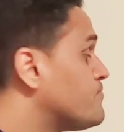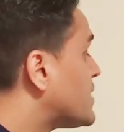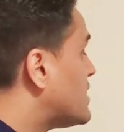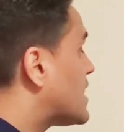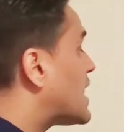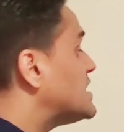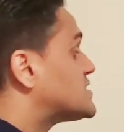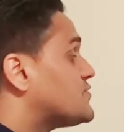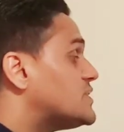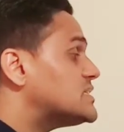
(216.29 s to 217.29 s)
Now guys,
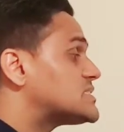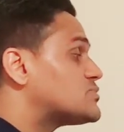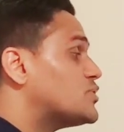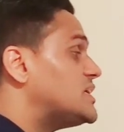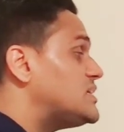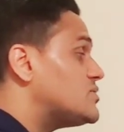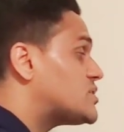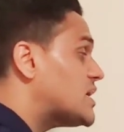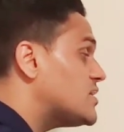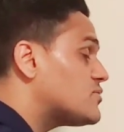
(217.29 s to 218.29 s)
first we need to
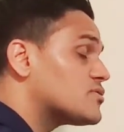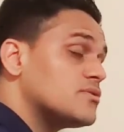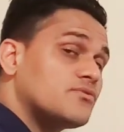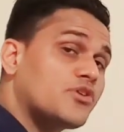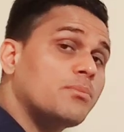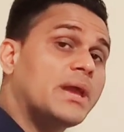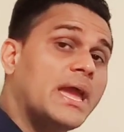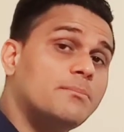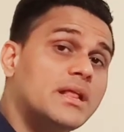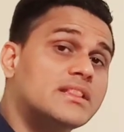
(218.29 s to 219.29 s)
change from
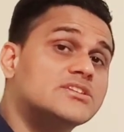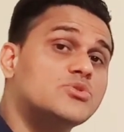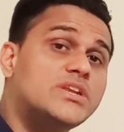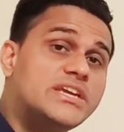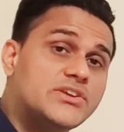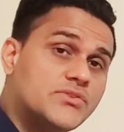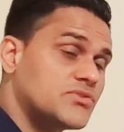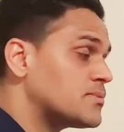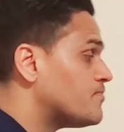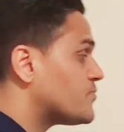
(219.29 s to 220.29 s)
ml to liters.
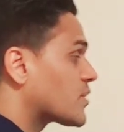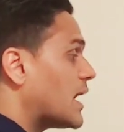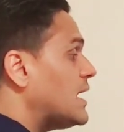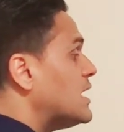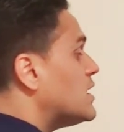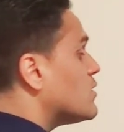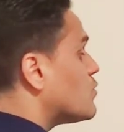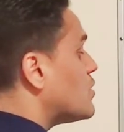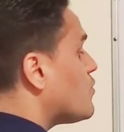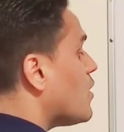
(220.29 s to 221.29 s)
Okay, we'll
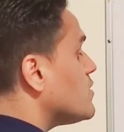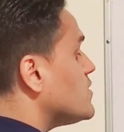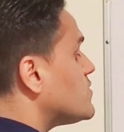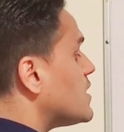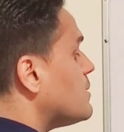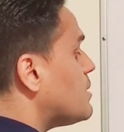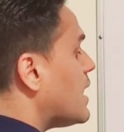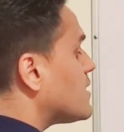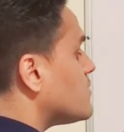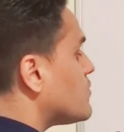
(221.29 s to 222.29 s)
follow the same
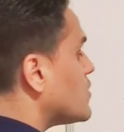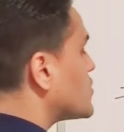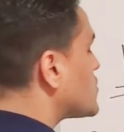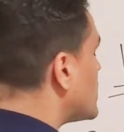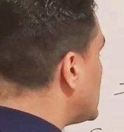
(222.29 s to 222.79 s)
pattern, folks.